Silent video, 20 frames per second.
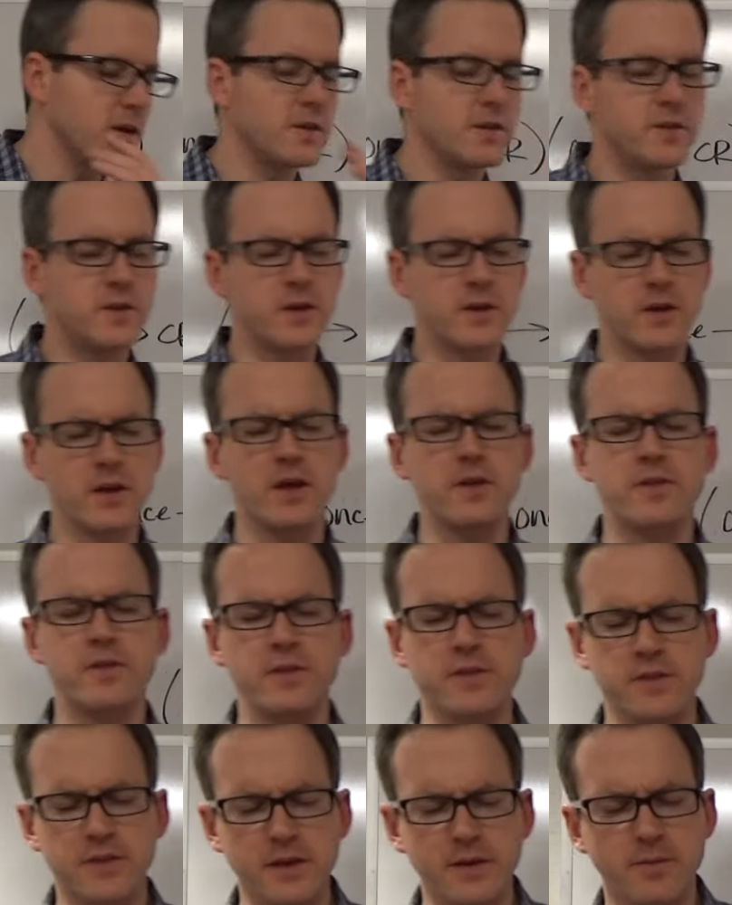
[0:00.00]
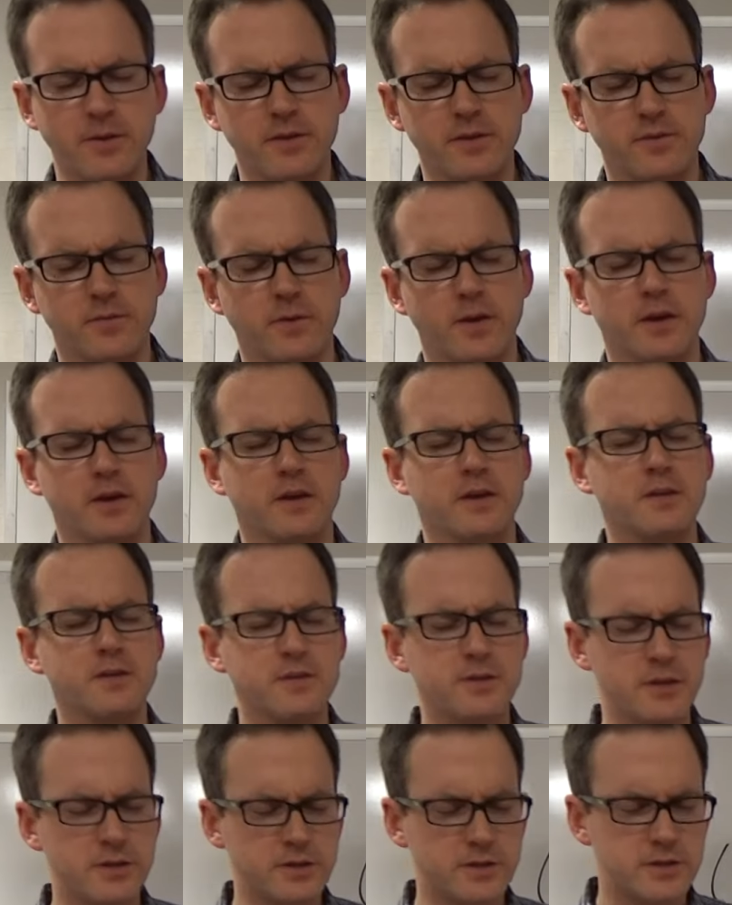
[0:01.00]
Think about it this way,
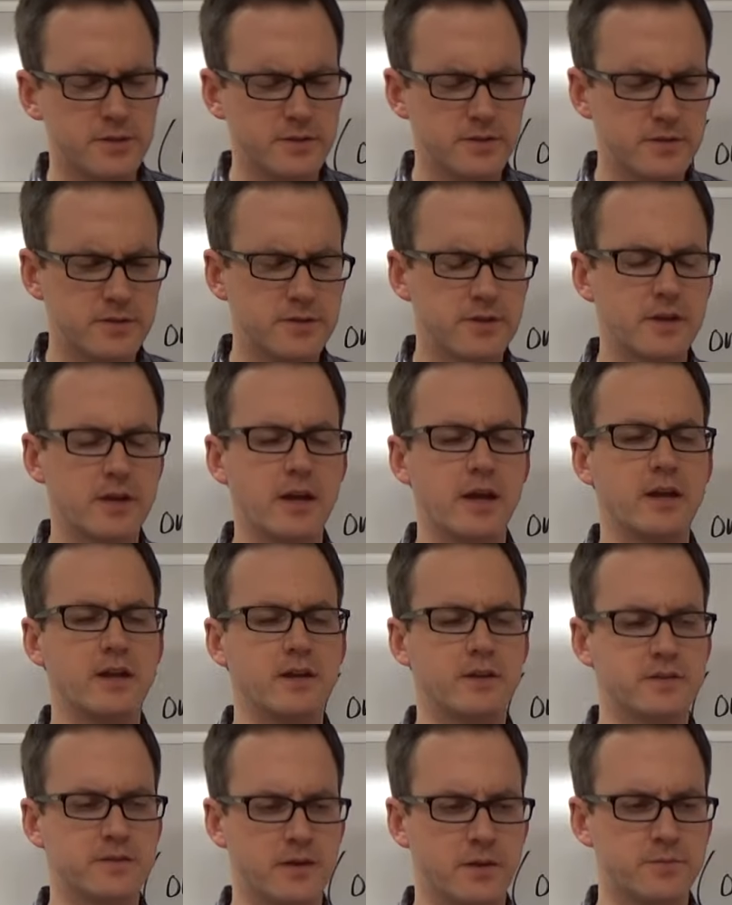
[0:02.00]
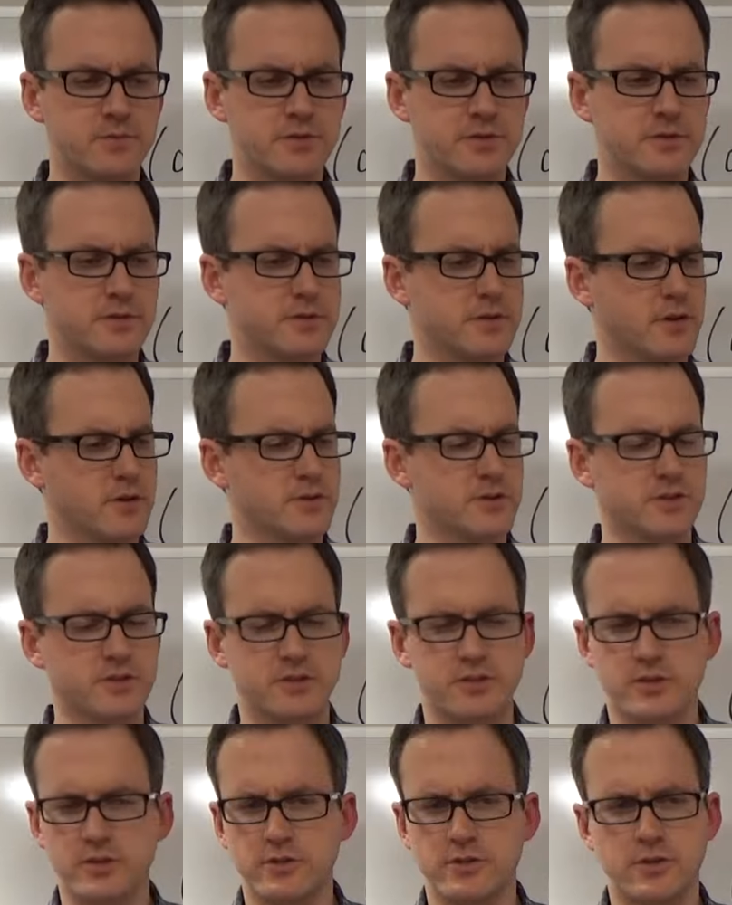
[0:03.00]
conditions and assumptions are
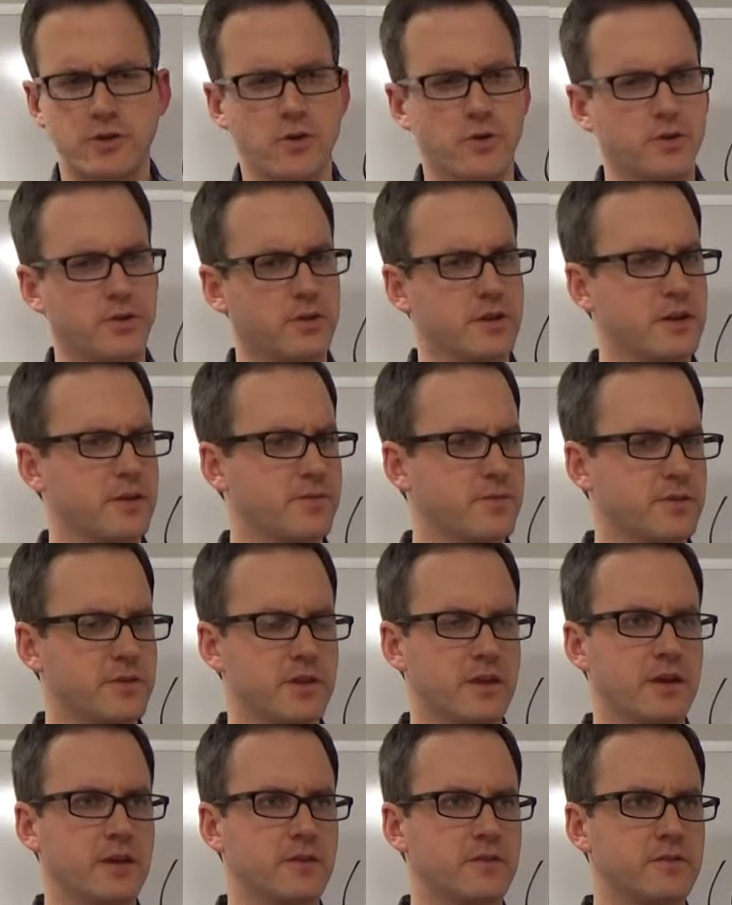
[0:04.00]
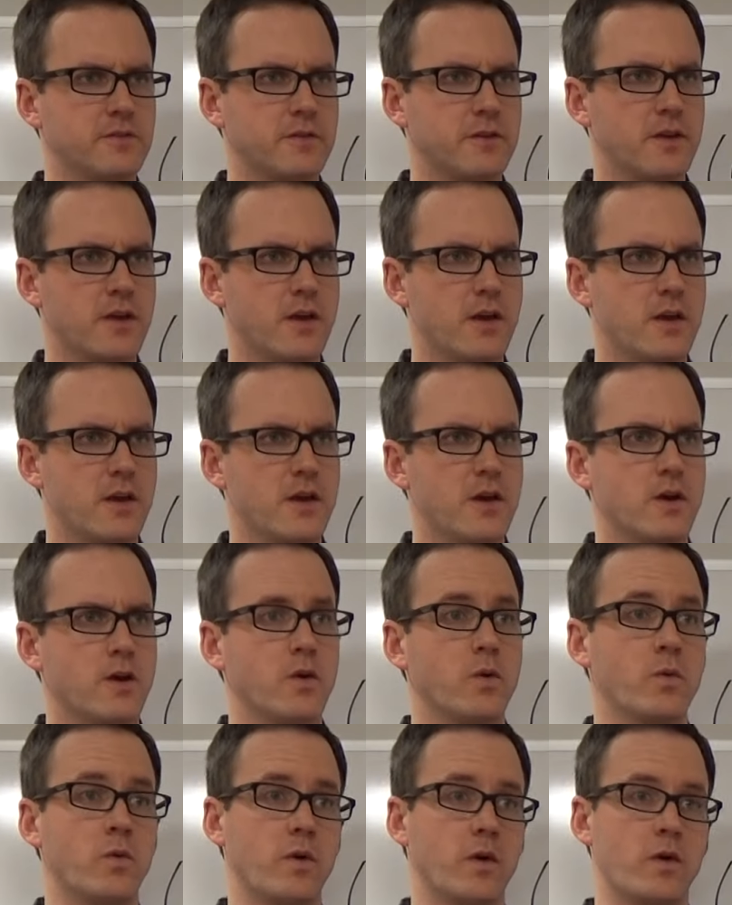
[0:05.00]
just totally different things.
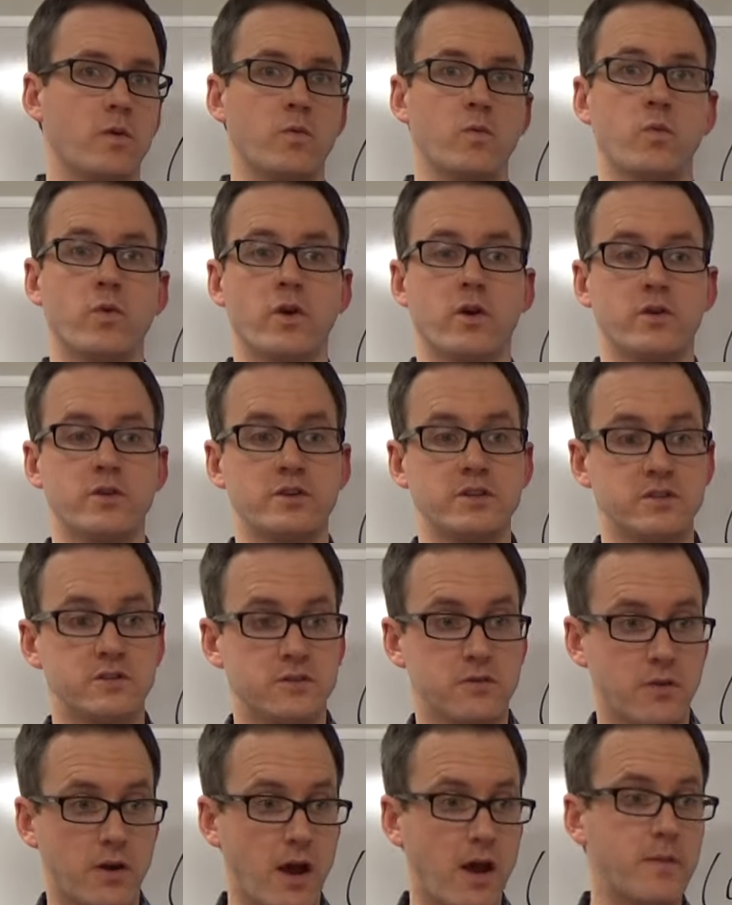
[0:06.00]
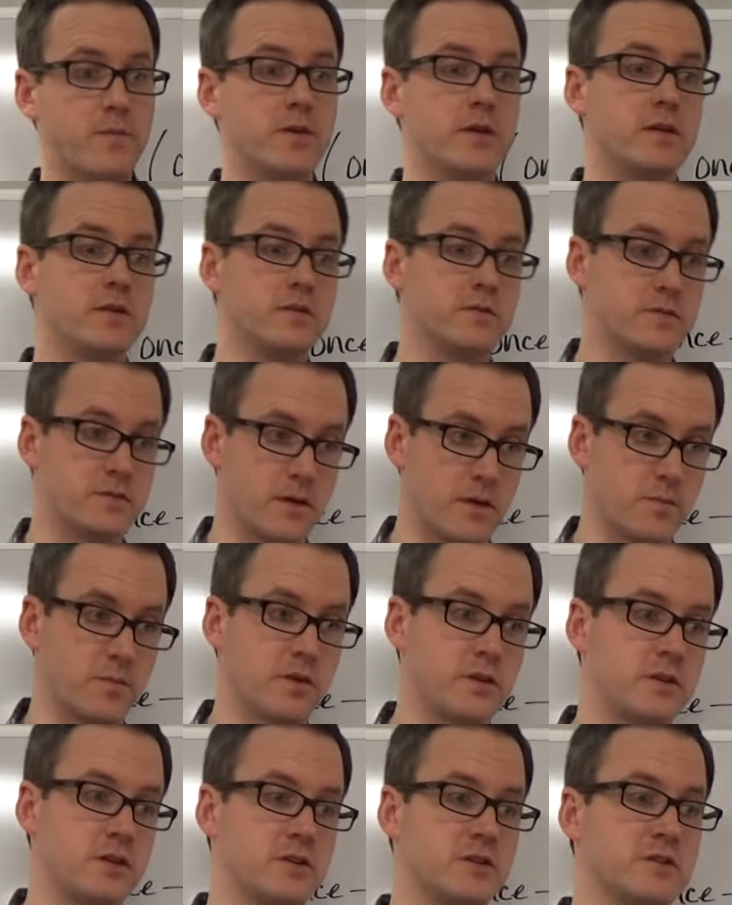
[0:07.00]
We're describing some
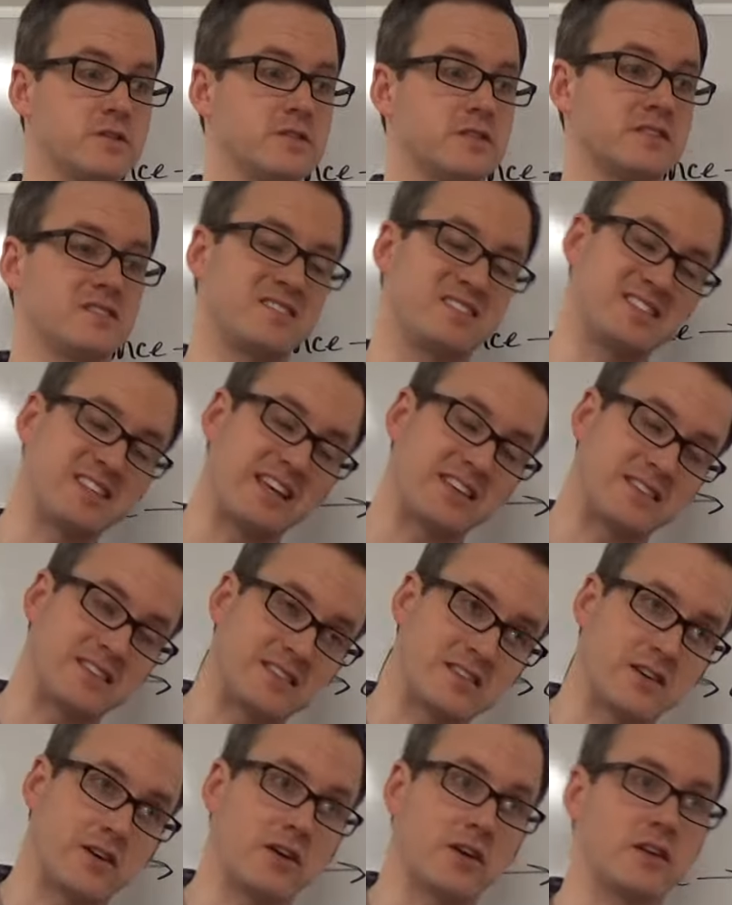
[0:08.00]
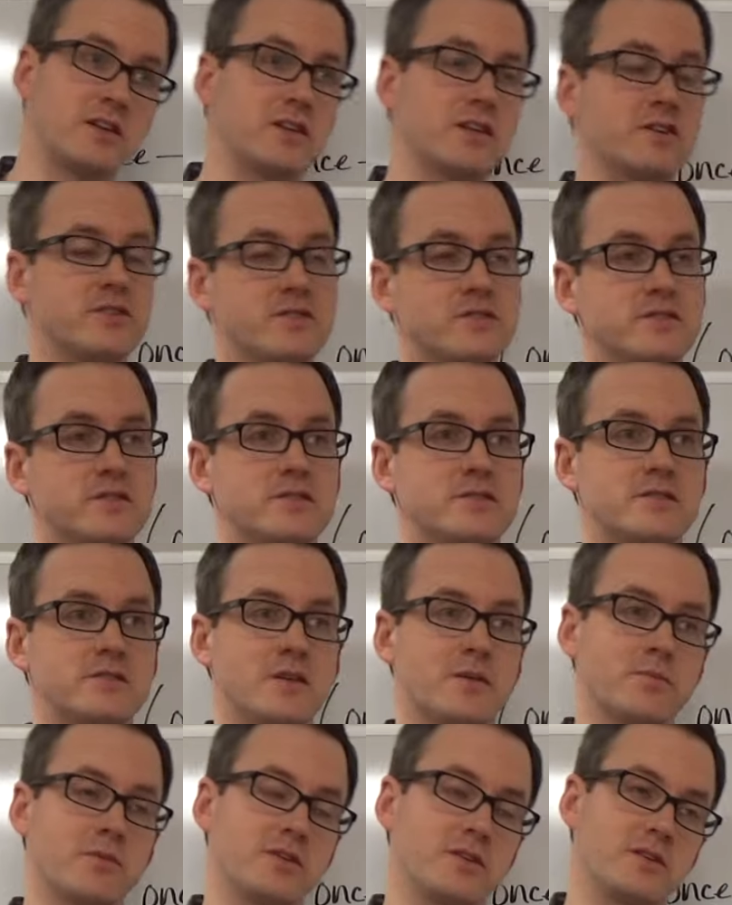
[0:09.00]
conditions as necessary conditions and
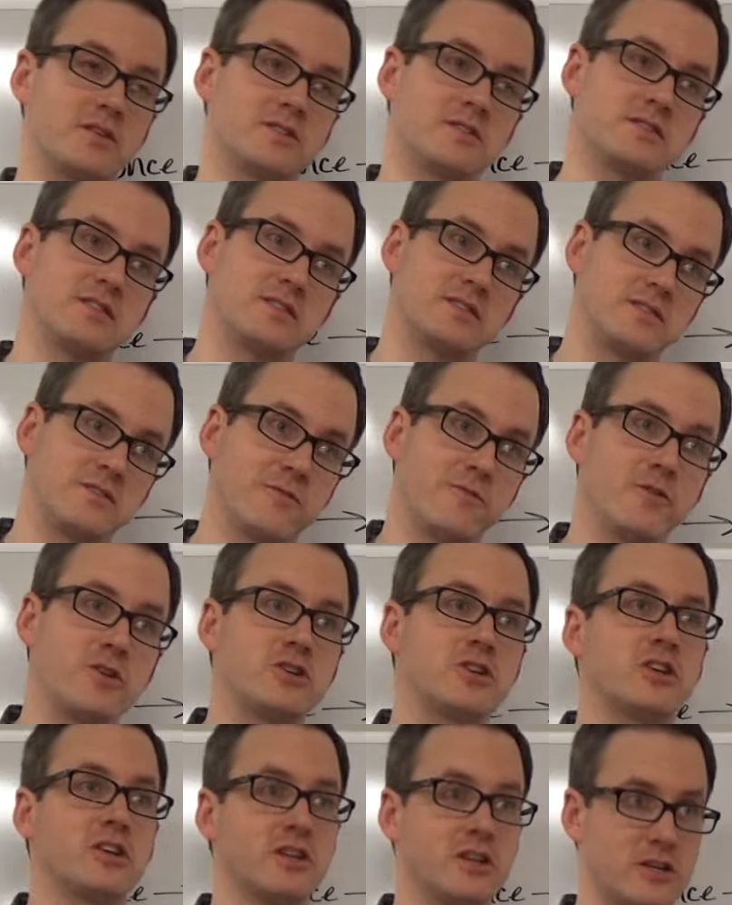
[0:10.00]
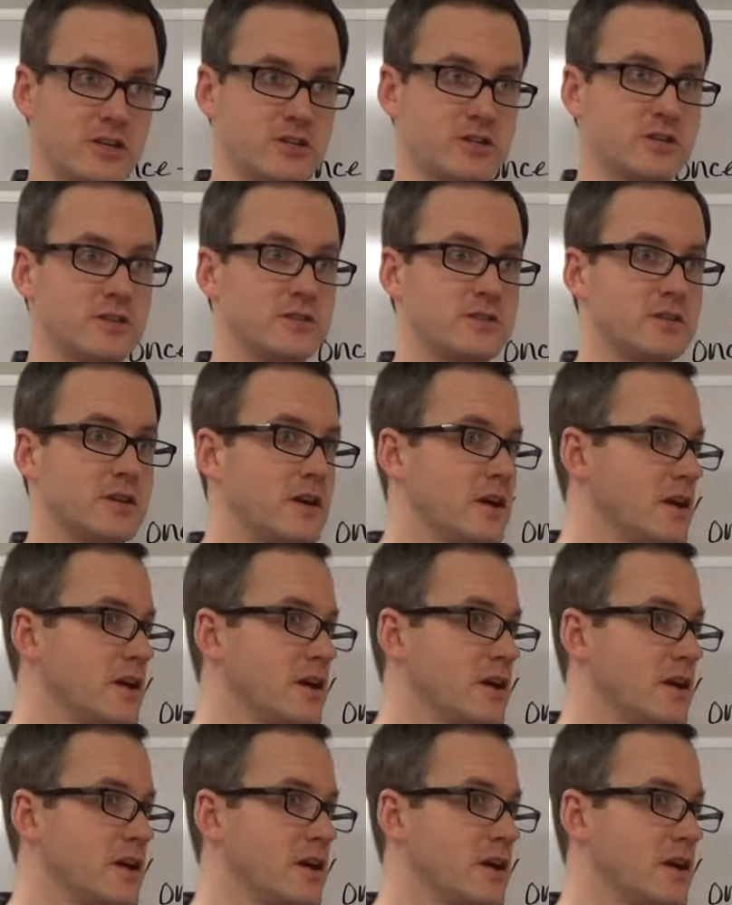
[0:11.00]
some conditions as sufficient conditions.